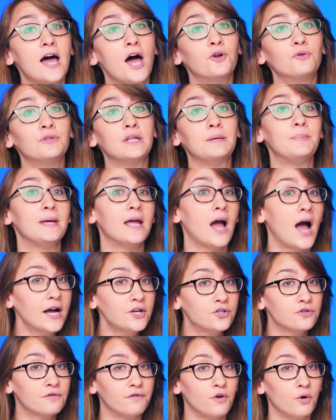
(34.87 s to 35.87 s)
not only be
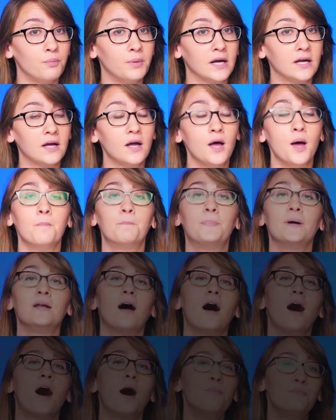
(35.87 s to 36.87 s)
hydrophobic,
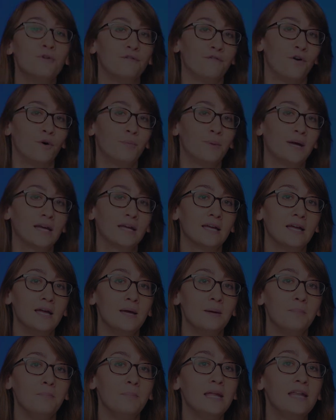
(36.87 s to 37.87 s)
but omniphobic,
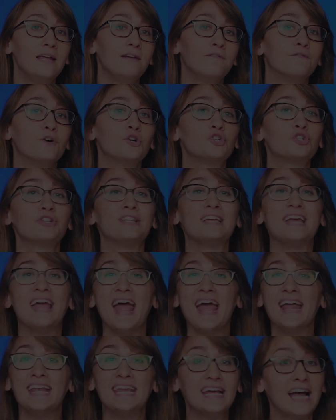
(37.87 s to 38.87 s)
meaning virtually
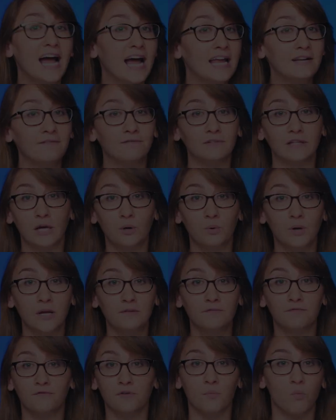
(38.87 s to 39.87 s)
any kind of
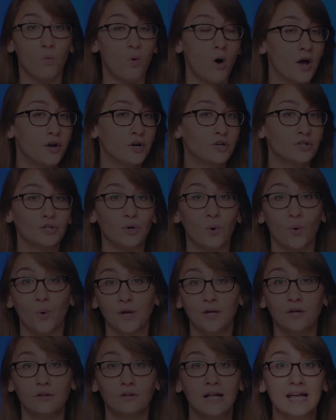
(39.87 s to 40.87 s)
liquid, from water to
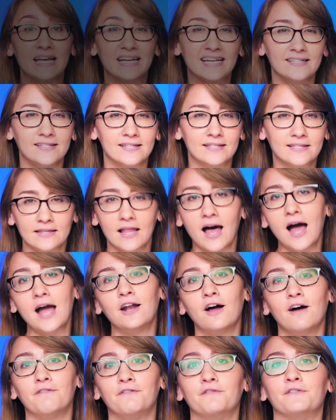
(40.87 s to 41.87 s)
oil, can
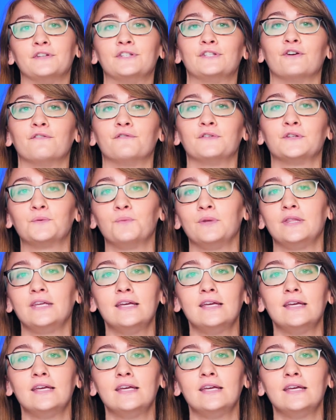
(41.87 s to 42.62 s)
slide off of a surface with